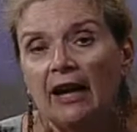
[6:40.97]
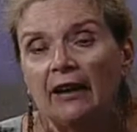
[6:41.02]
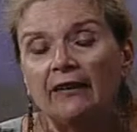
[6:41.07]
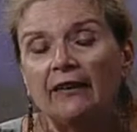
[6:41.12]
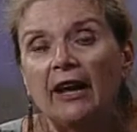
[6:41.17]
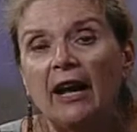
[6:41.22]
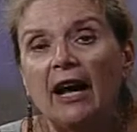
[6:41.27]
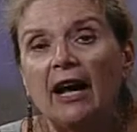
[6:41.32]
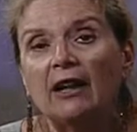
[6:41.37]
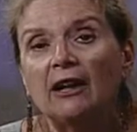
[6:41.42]

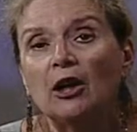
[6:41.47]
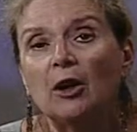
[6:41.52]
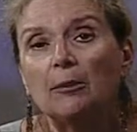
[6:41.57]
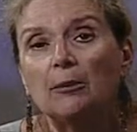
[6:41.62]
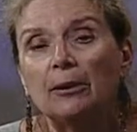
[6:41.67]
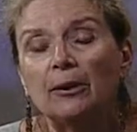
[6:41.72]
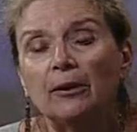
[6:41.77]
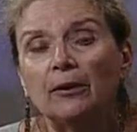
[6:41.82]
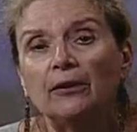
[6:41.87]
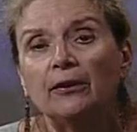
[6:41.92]
That a
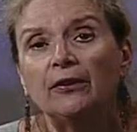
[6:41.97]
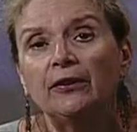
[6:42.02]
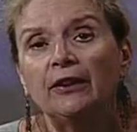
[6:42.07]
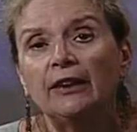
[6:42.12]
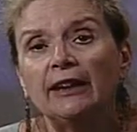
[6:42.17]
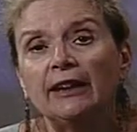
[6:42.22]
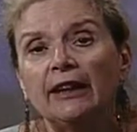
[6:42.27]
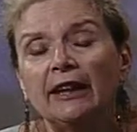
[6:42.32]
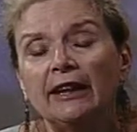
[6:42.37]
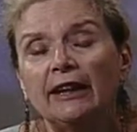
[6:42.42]

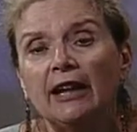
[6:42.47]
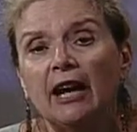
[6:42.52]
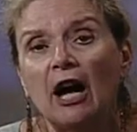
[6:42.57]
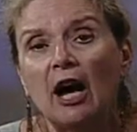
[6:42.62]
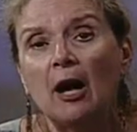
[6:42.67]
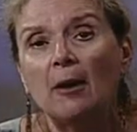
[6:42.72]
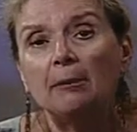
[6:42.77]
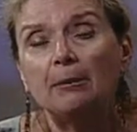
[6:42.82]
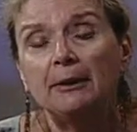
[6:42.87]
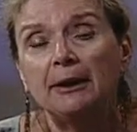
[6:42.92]
person
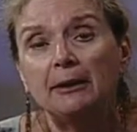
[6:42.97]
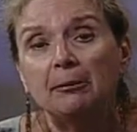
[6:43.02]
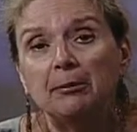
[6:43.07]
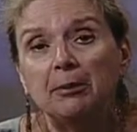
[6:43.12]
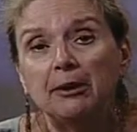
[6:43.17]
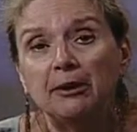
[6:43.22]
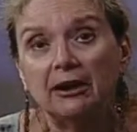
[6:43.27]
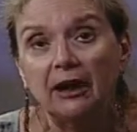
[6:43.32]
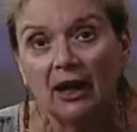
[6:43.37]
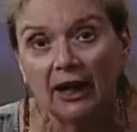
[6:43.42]
cannot be
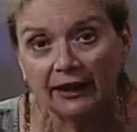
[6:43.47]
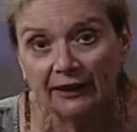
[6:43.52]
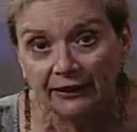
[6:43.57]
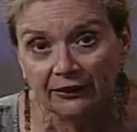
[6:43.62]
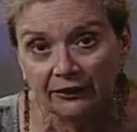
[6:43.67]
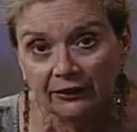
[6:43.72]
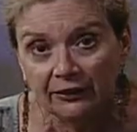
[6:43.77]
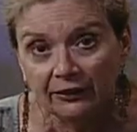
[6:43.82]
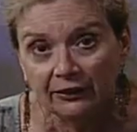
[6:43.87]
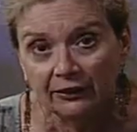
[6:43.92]

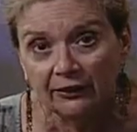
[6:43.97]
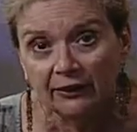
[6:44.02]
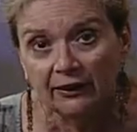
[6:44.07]
polite,